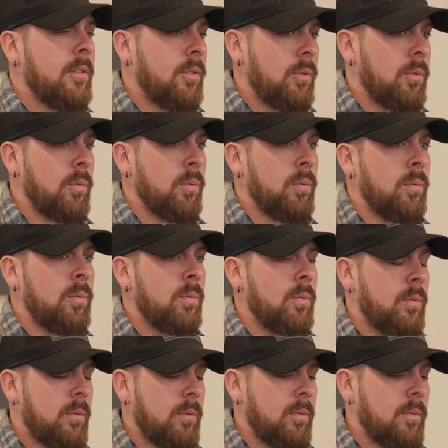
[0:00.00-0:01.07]
to
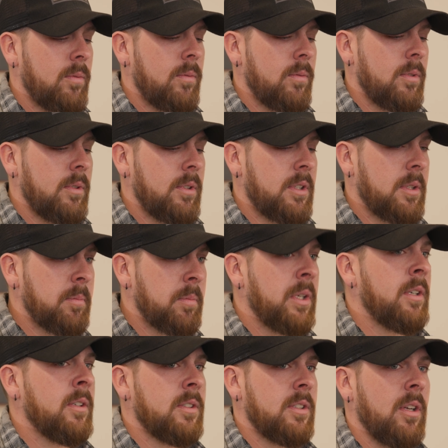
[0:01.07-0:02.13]

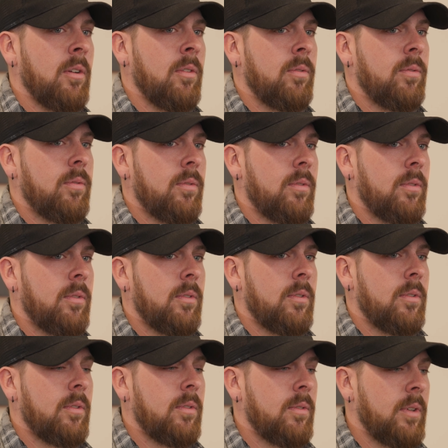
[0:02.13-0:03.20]
submit yourself
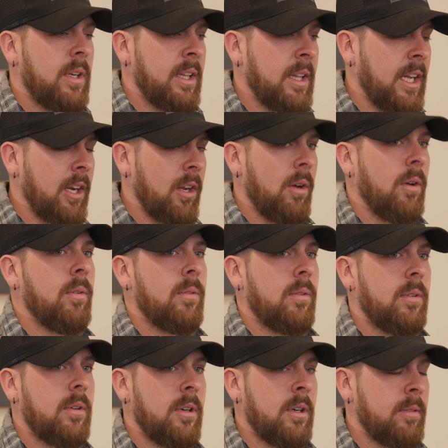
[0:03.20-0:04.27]
and let go
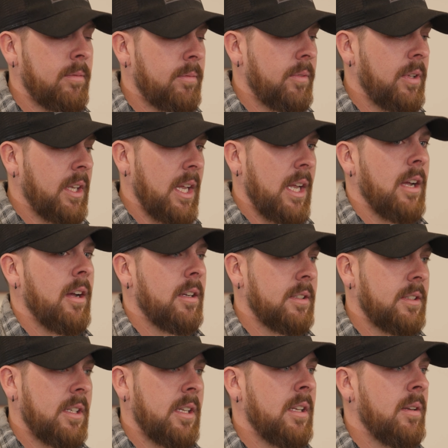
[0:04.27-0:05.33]
of the
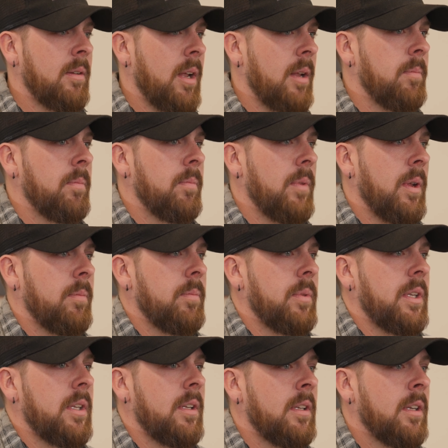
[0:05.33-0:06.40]
chaos and
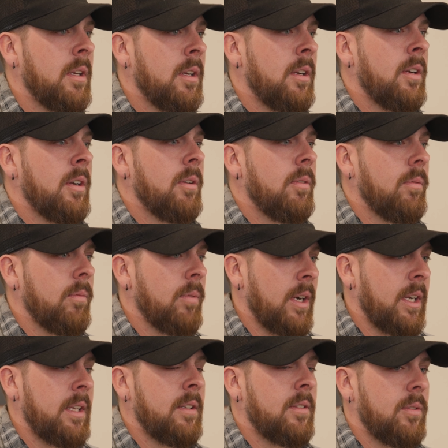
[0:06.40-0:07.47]
be
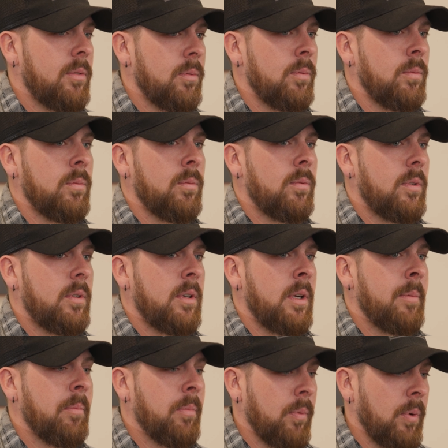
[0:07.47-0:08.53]
ready to
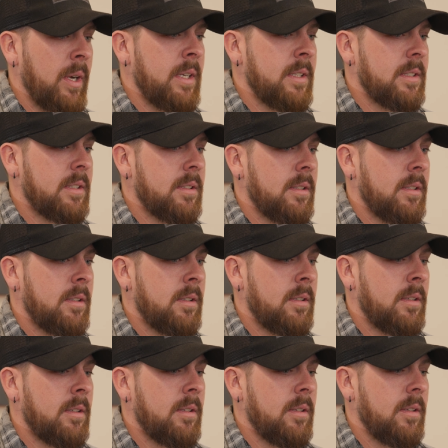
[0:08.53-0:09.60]
embrace
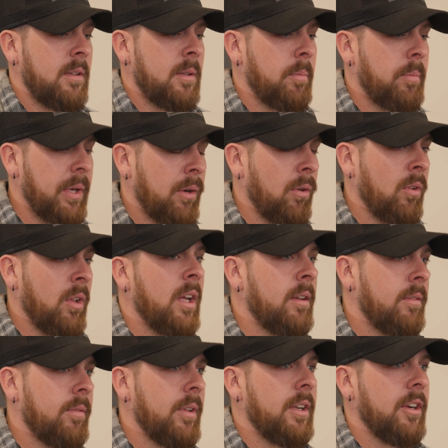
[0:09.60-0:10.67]
the better
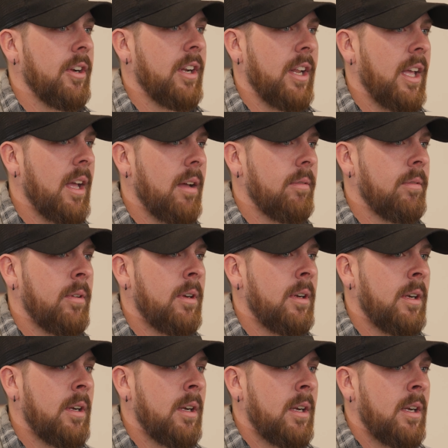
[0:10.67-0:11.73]
life that you're gonna have.
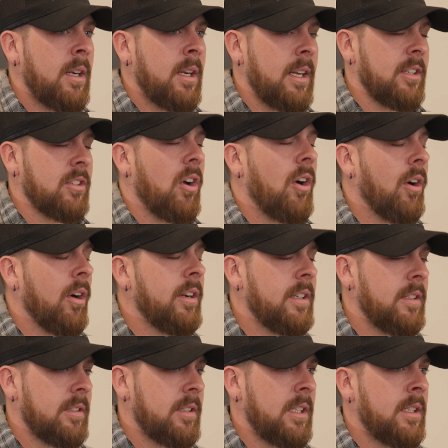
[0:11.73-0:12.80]
And it's hard to
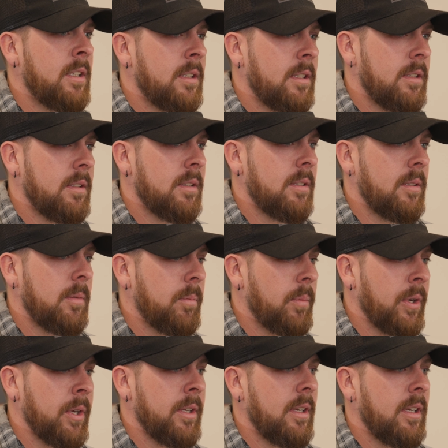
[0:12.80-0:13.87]
see,
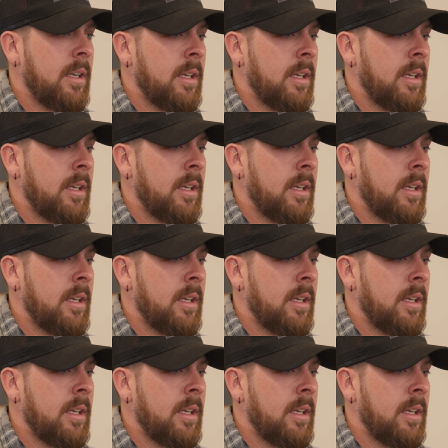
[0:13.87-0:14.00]
but